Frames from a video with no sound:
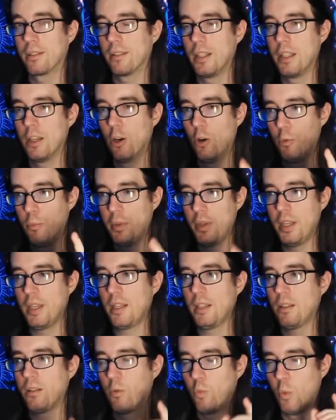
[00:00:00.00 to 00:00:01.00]
The
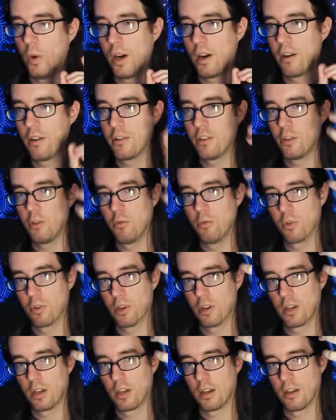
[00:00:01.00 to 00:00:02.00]
opening where you
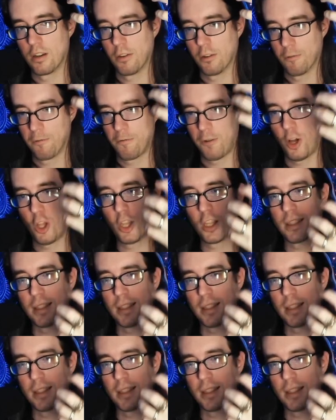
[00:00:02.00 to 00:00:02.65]
are, uh, you're falling